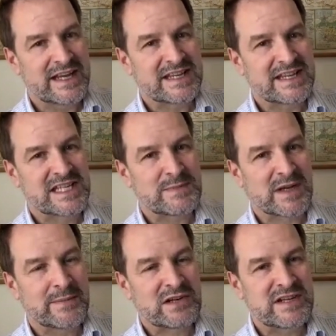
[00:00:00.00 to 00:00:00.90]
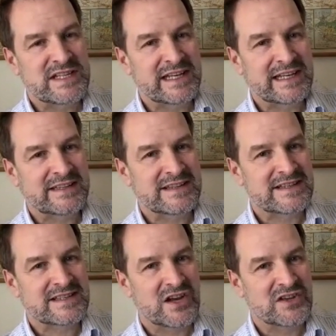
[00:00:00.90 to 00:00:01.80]
is it's become increasingly clear
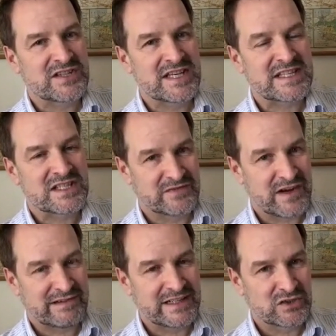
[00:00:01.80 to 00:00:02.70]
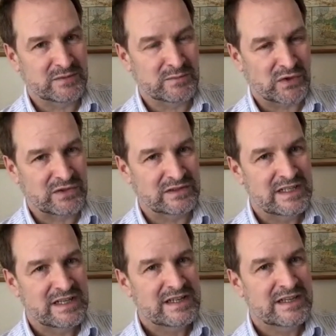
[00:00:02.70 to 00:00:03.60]
that SARS isn't a very good model.
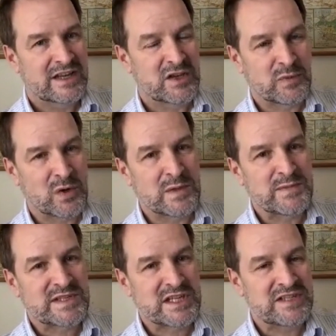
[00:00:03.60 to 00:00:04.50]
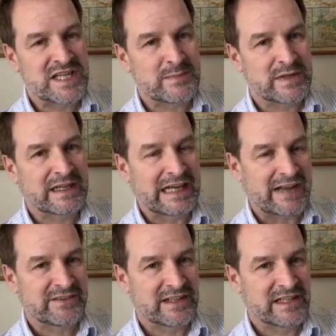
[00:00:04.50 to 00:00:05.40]
The problems go deeper
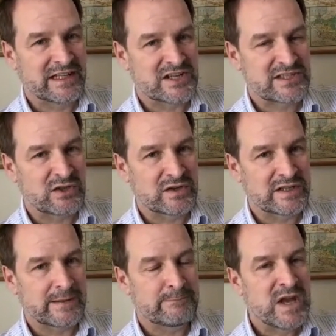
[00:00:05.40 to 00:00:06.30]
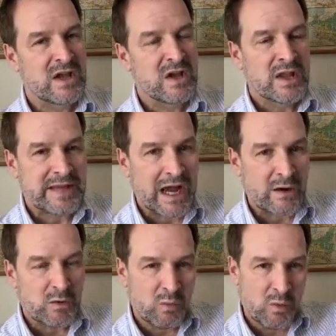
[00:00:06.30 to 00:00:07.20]
and they'll last longer.
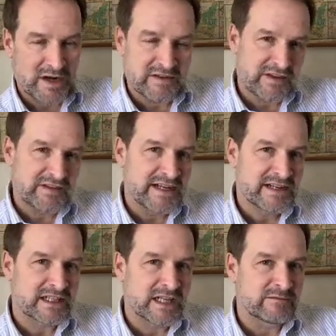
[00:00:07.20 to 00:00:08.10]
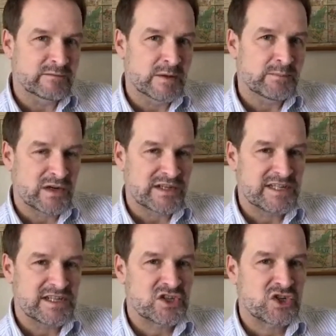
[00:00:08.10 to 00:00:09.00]
Now, one of the things that government
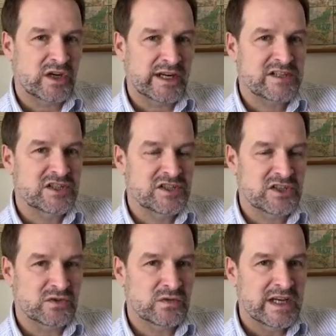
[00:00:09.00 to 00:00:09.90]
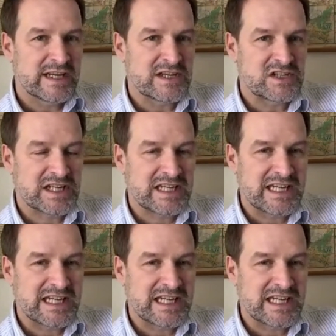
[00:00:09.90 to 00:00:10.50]
policy is trying to do is to